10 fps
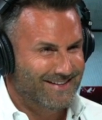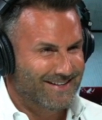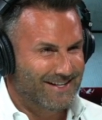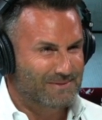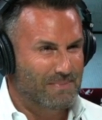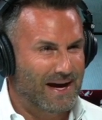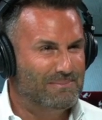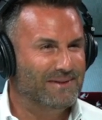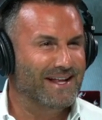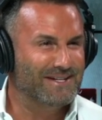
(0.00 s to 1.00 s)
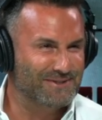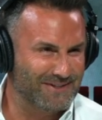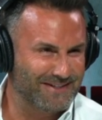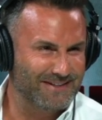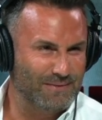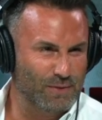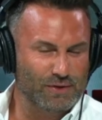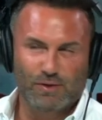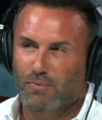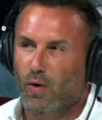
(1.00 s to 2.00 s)
It's my pleasure. We'll
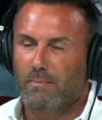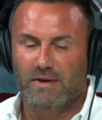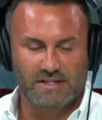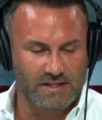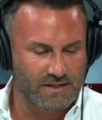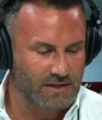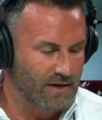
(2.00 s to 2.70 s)
do more business.